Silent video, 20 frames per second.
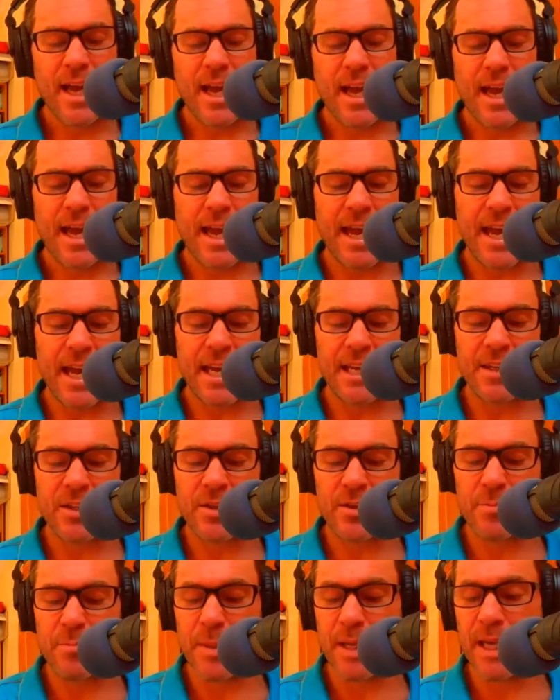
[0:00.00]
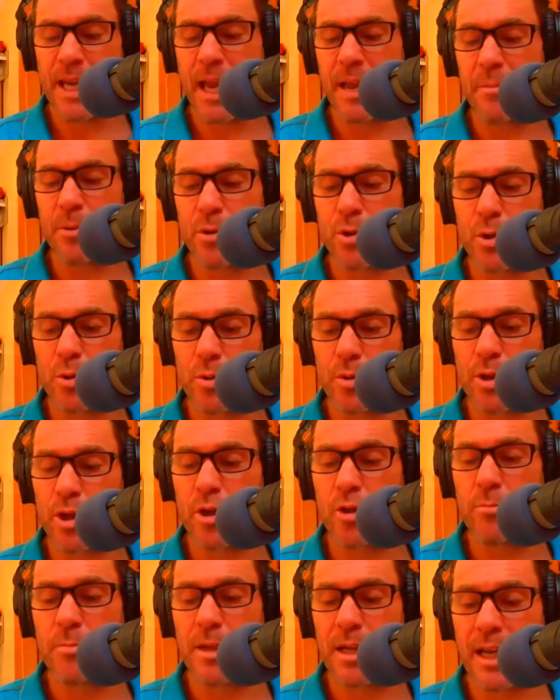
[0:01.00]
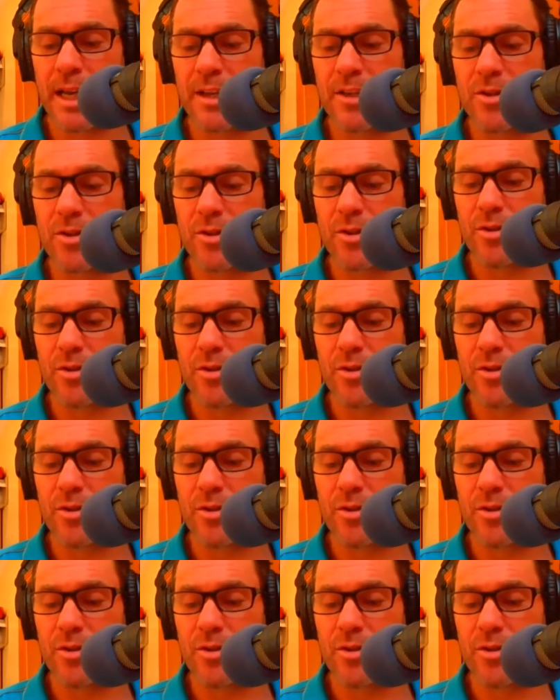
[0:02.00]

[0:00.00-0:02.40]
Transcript: And being able to accumulate